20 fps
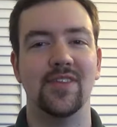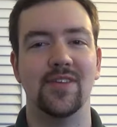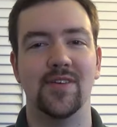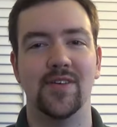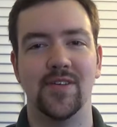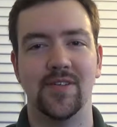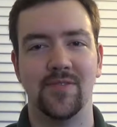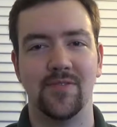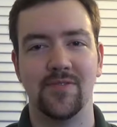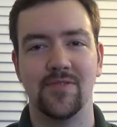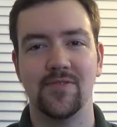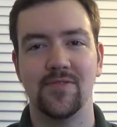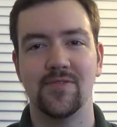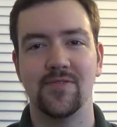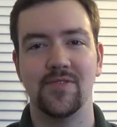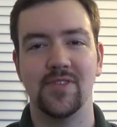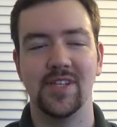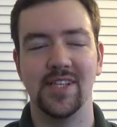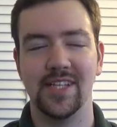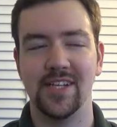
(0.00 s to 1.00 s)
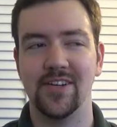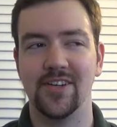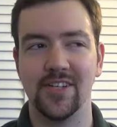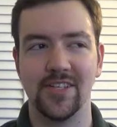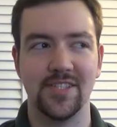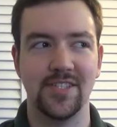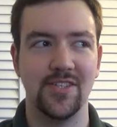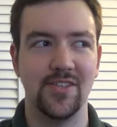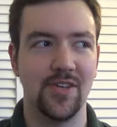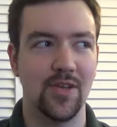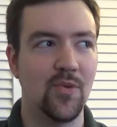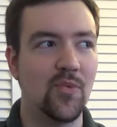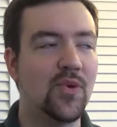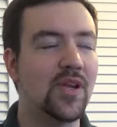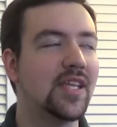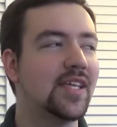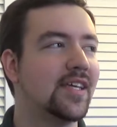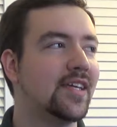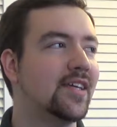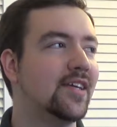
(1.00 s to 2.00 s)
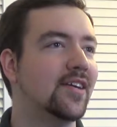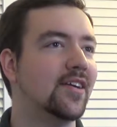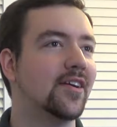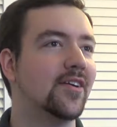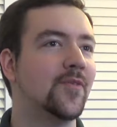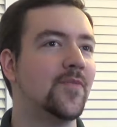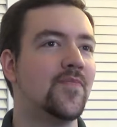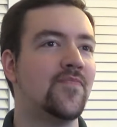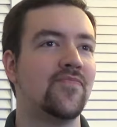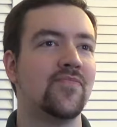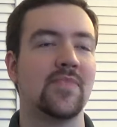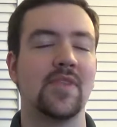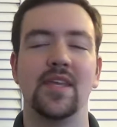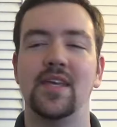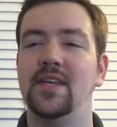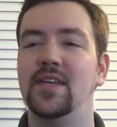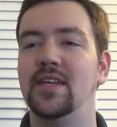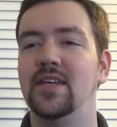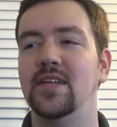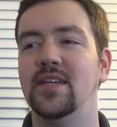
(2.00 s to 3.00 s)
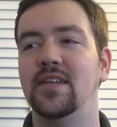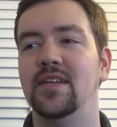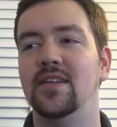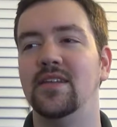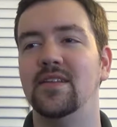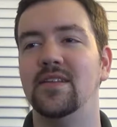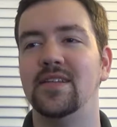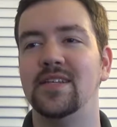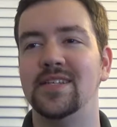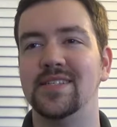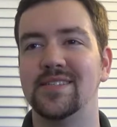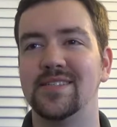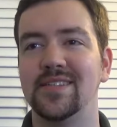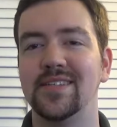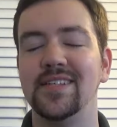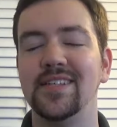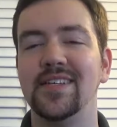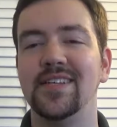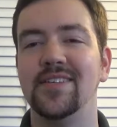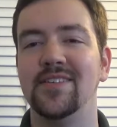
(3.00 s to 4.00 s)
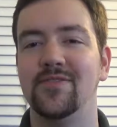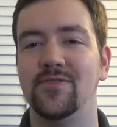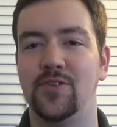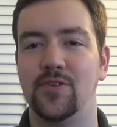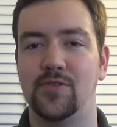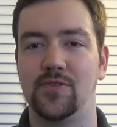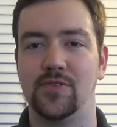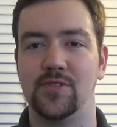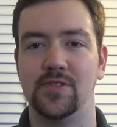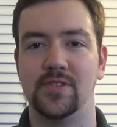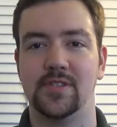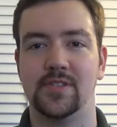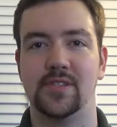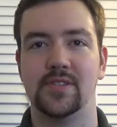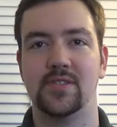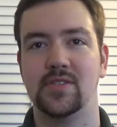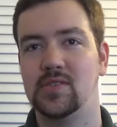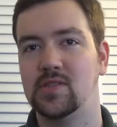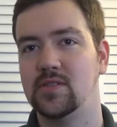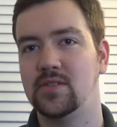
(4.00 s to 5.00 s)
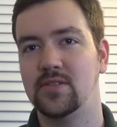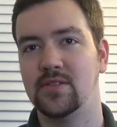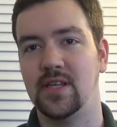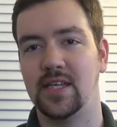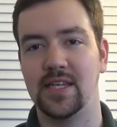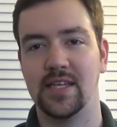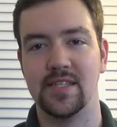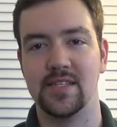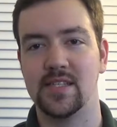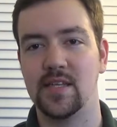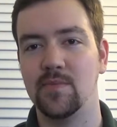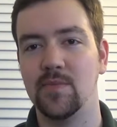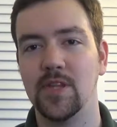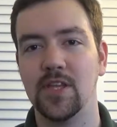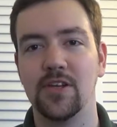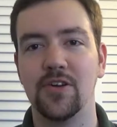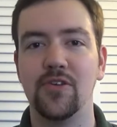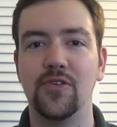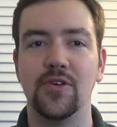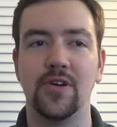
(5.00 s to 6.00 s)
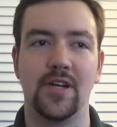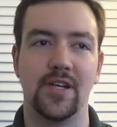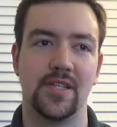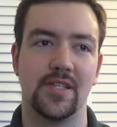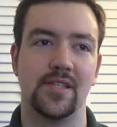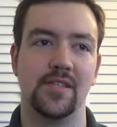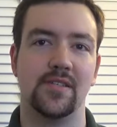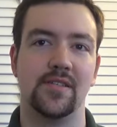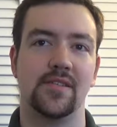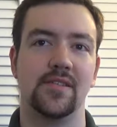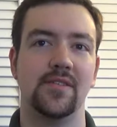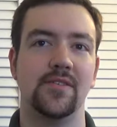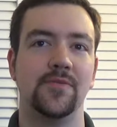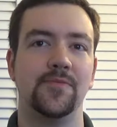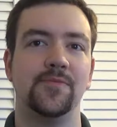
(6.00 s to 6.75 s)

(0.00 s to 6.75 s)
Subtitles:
the lyrics you can really hear in his clean vocals, like in some of the choruses.